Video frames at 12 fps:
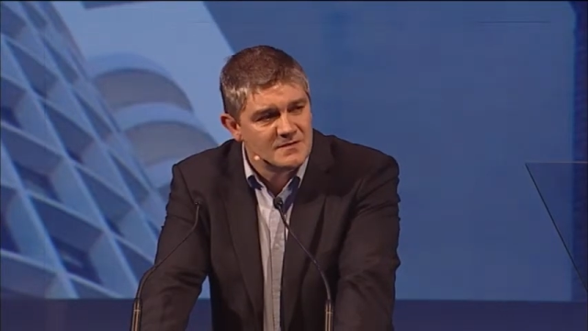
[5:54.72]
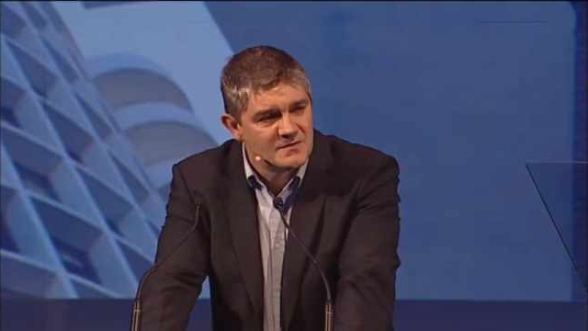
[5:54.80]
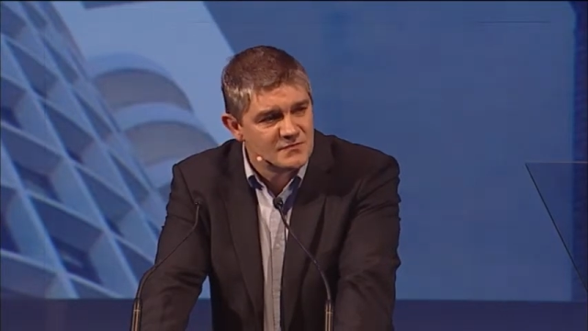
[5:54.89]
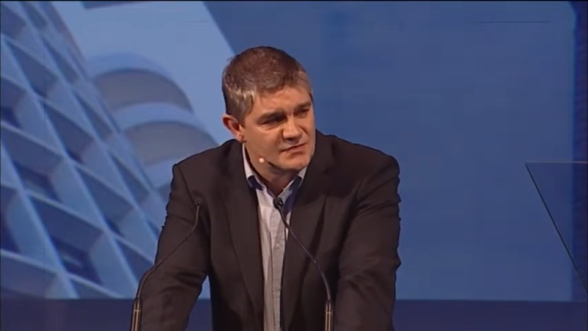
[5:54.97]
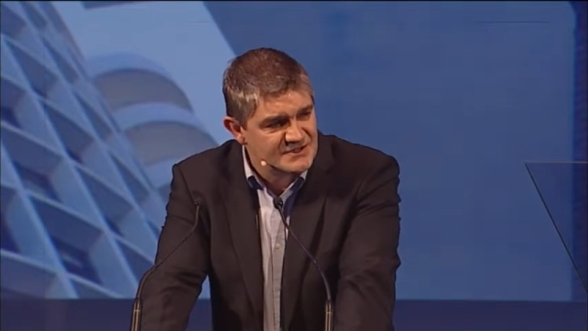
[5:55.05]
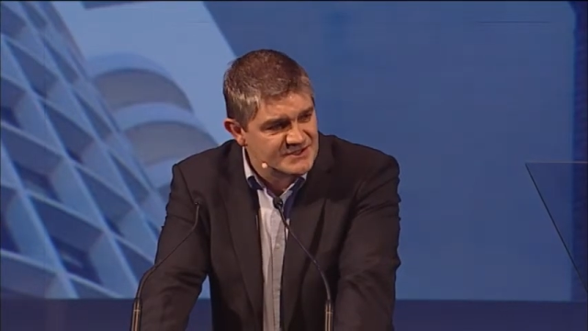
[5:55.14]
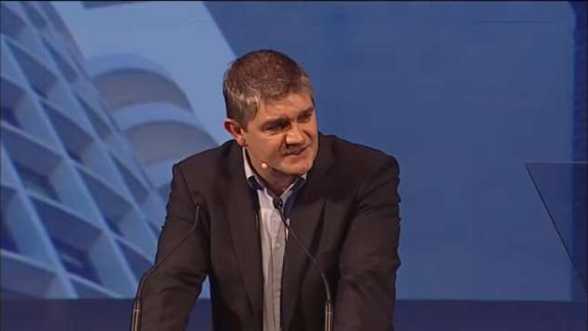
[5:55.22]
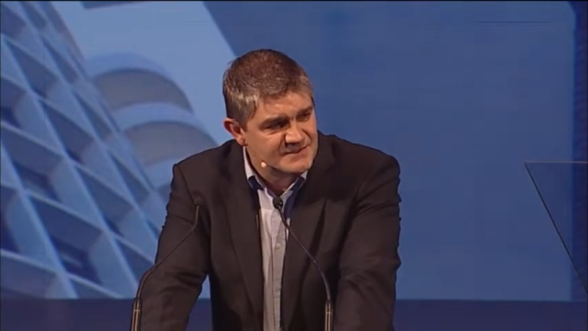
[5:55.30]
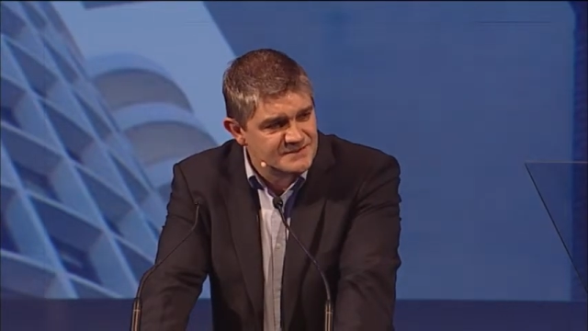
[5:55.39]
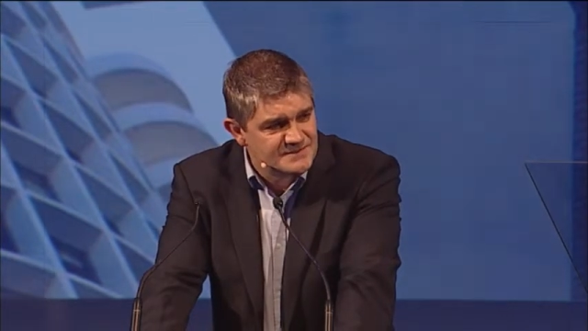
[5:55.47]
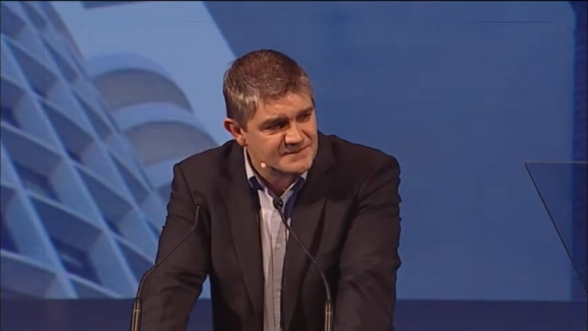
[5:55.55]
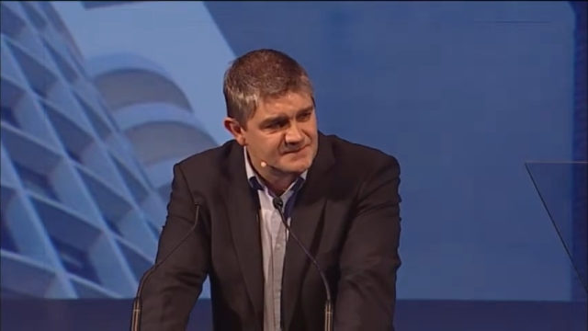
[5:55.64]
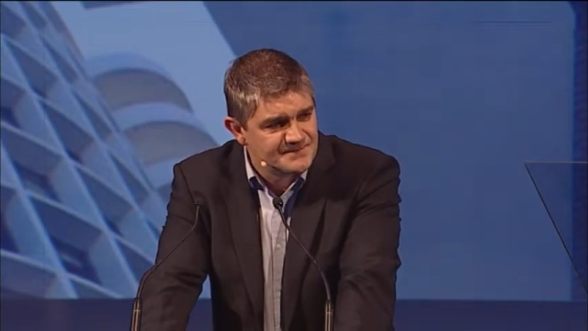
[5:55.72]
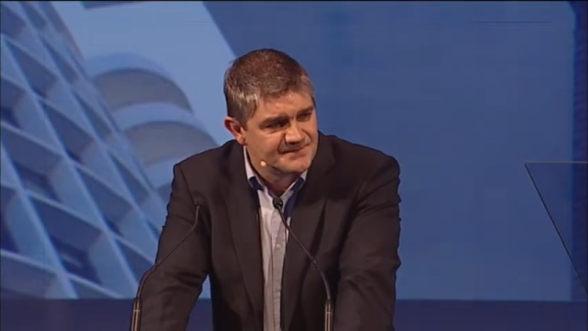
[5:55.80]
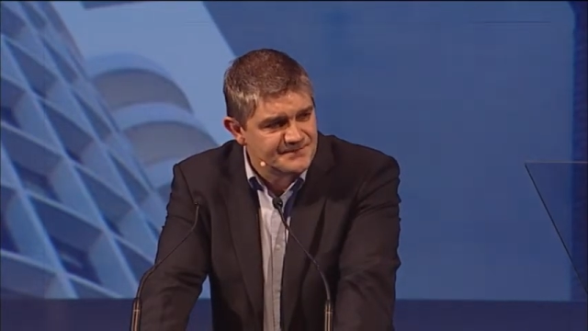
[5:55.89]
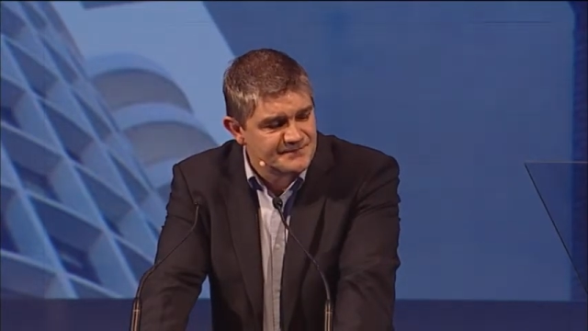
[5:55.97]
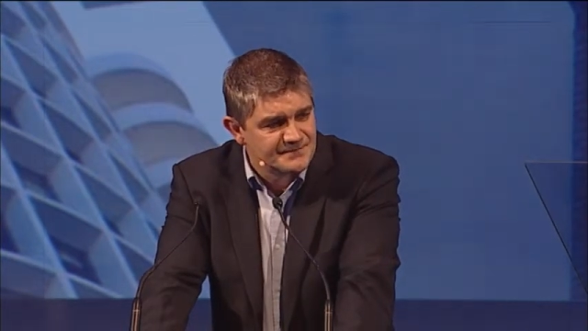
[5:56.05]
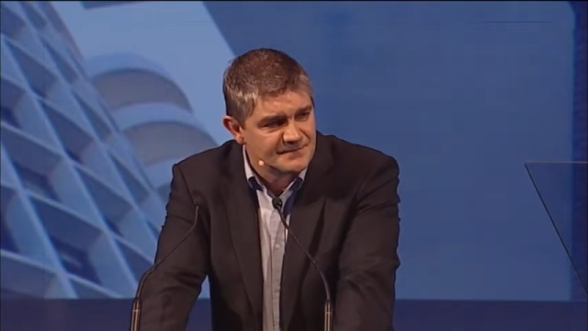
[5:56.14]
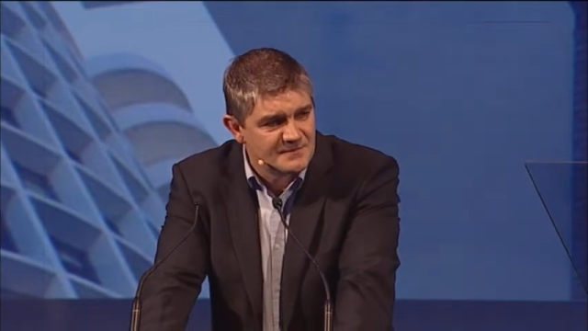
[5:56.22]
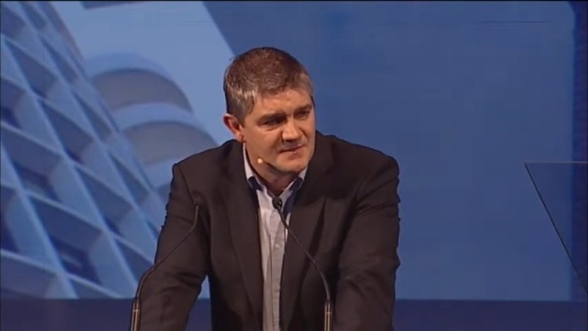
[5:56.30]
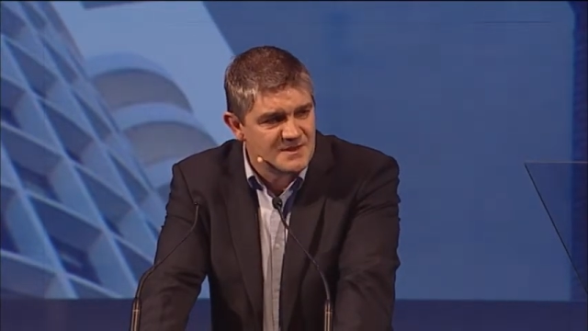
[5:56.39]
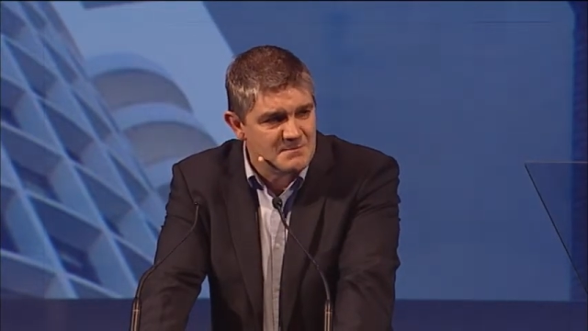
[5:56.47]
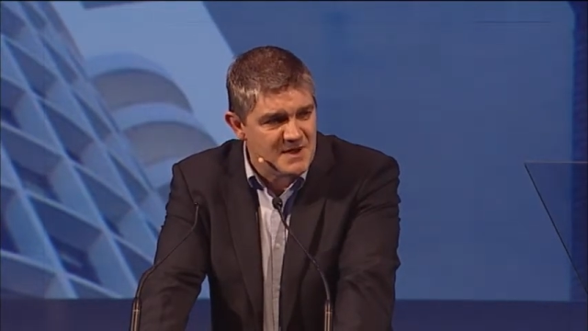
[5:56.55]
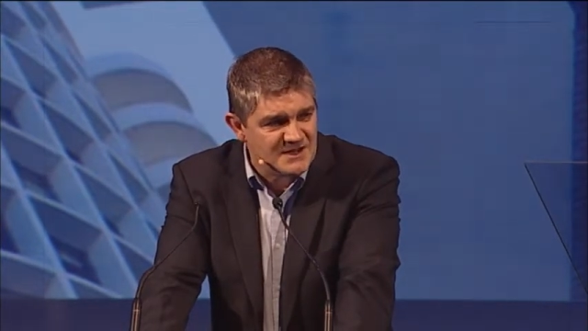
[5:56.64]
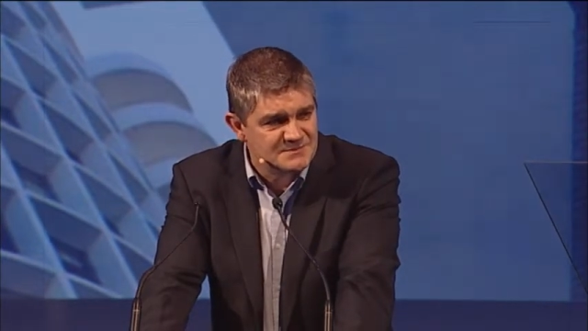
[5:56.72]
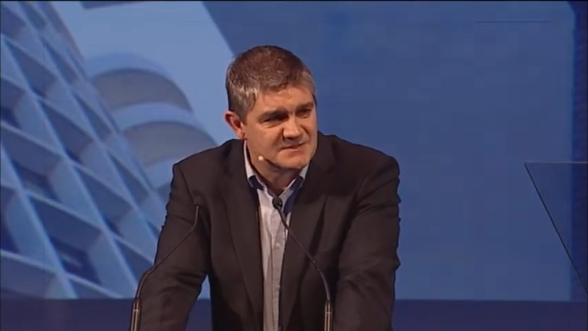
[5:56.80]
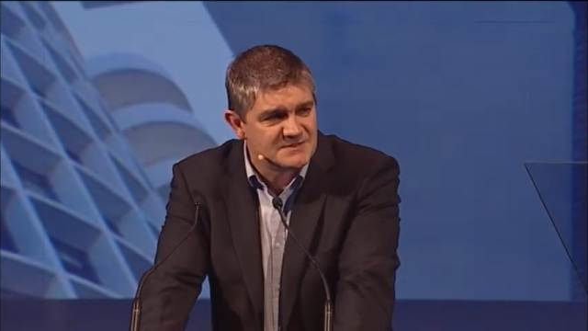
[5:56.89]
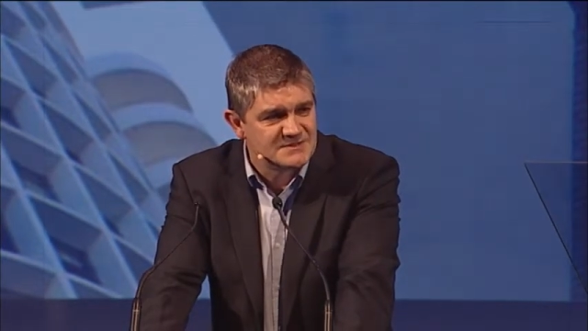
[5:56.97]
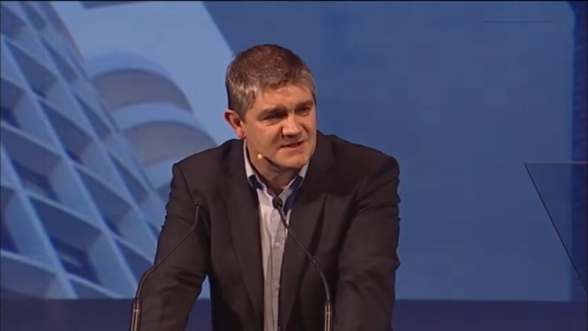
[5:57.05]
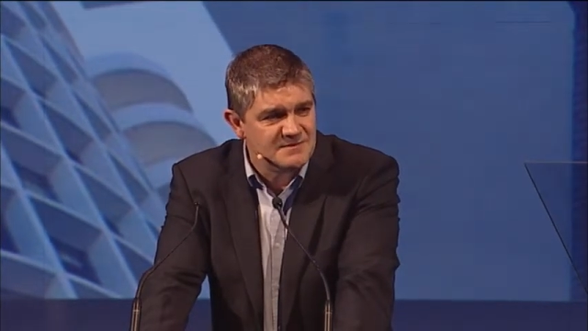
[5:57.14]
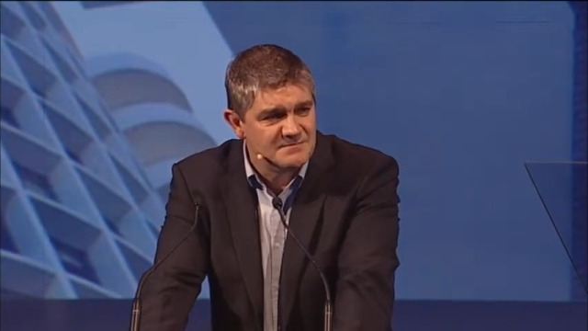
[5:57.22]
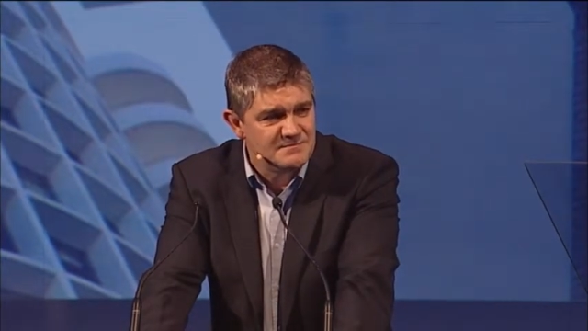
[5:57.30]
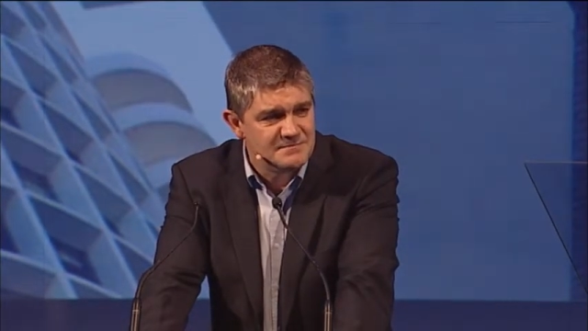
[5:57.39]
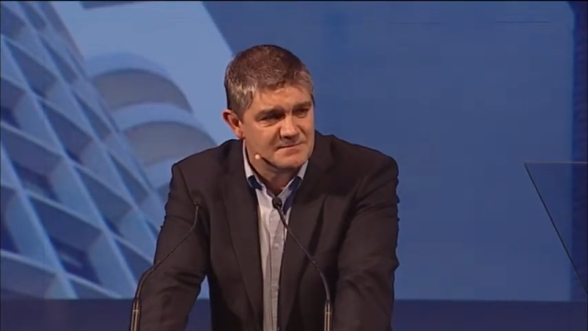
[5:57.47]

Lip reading: Richard, the management team,